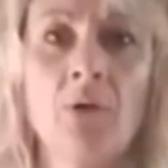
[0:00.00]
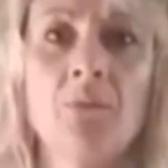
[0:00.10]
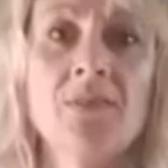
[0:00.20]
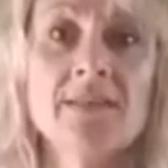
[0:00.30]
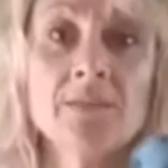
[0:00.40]
And
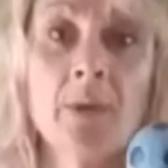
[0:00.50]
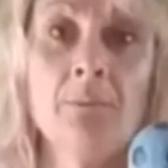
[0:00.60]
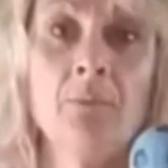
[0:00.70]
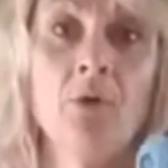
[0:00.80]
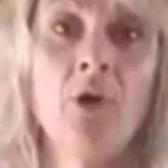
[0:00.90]
with this
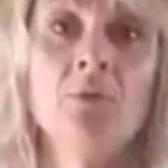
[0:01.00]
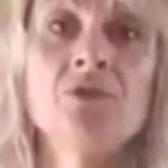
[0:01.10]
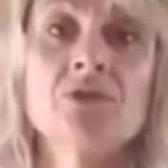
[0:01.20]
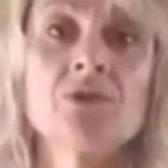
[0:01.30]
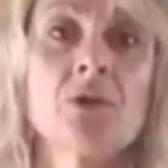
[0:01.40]
one ball, we're
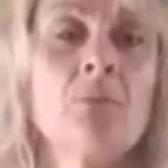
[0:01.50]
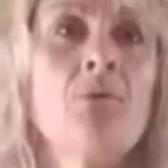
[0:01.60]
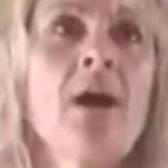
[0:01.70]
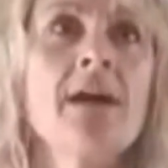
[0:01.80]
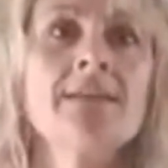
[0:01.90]
just going to
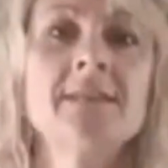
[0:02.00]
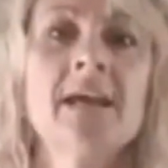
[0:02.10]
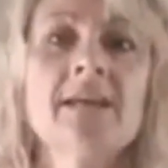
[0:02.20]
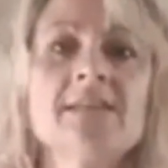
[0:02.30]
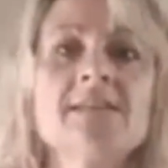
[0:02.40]

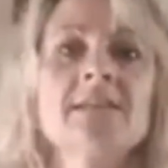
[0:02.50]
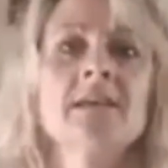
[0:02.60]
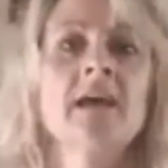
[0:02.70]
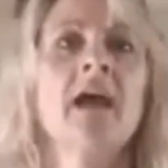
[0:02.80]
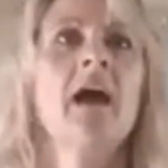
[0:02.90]
practice
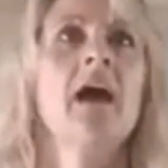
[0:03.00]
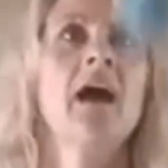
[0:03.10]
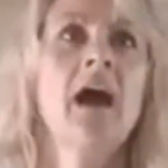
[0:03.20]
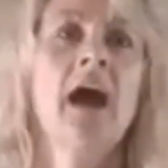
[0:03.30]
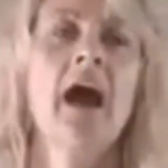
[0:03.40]

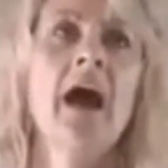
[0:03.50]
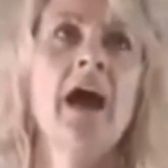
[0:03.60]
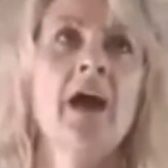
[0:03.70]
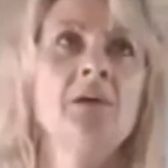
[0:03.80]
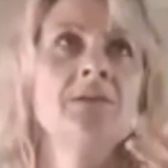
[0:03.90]

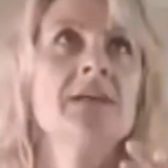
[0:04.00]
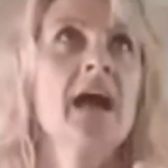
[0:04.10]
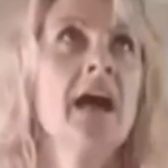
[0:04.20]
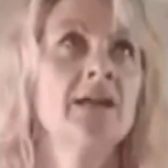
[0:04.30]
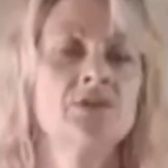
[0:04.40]
how to
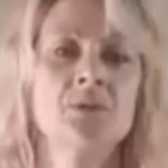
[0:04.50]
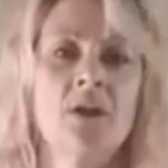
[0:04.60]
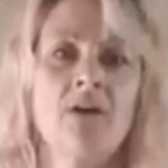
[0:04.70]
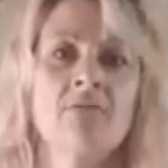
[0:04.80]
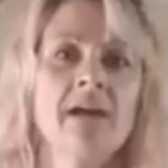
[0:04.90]
catch with
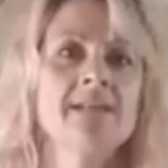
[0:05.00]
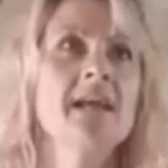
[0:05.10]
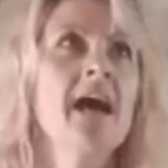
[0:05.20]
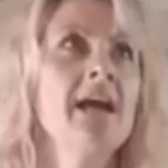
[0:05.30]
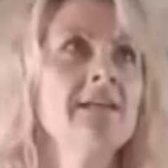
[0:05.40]
our right
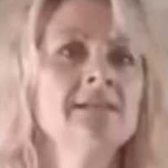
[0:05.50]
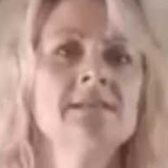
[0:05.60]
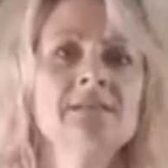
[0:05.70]
hand